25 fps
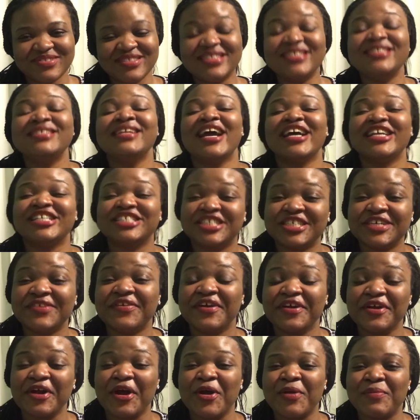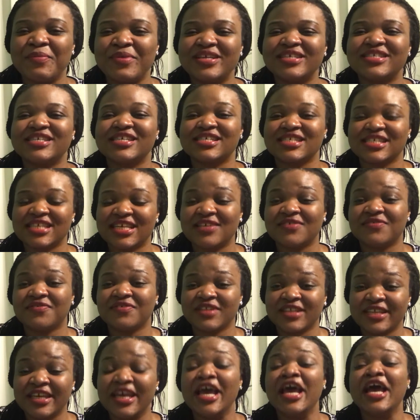The Nigerian army
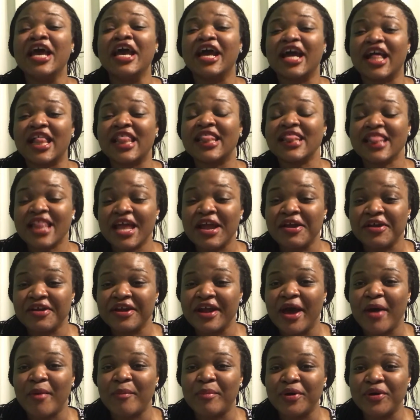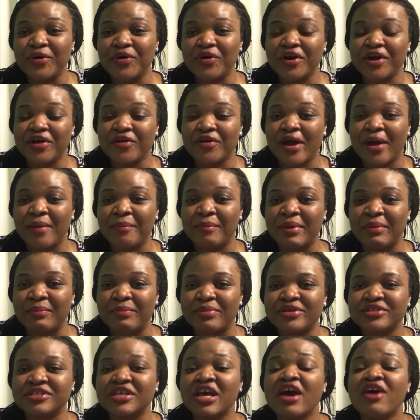successfully cleared out Boko Haram
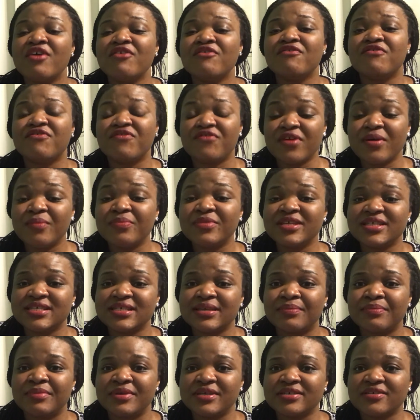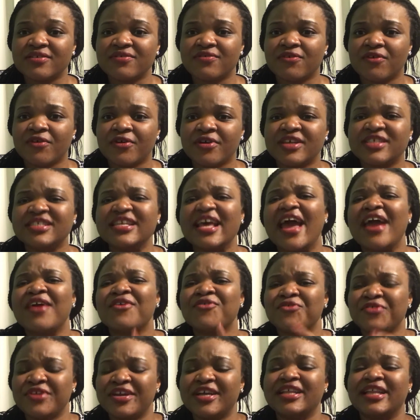members from the Sambisa forest
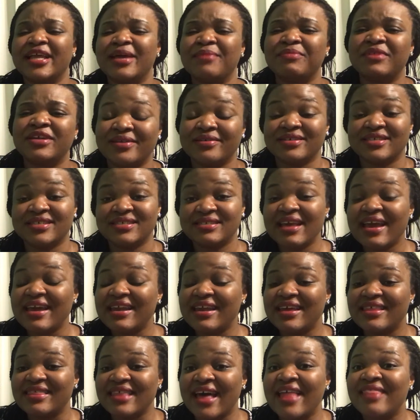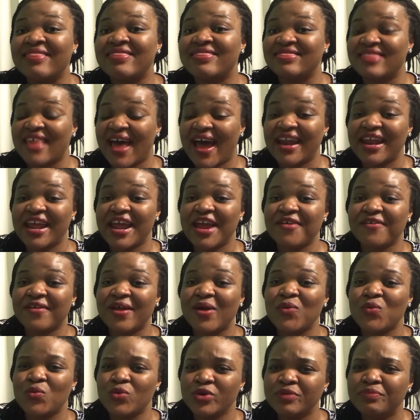and reclaimed it, stating that that
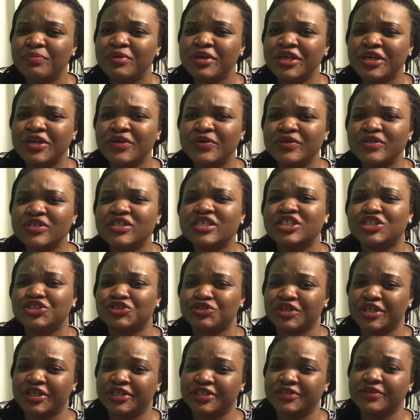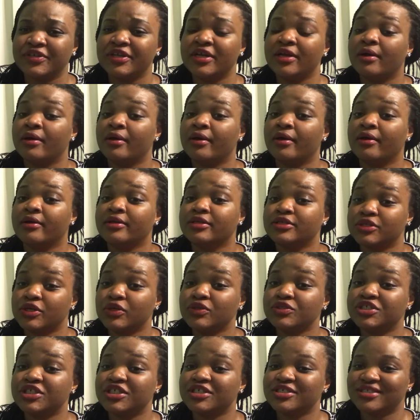area would be used to train
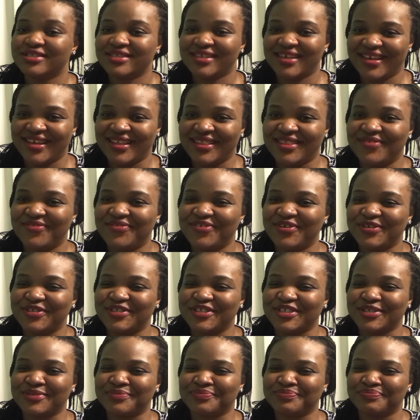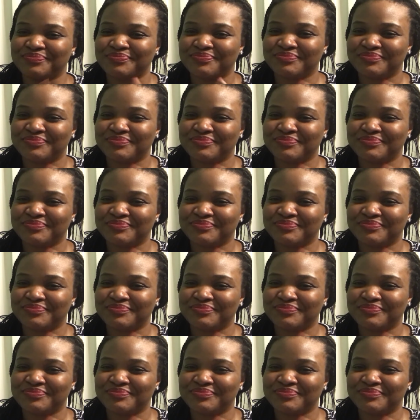soldiers in the future.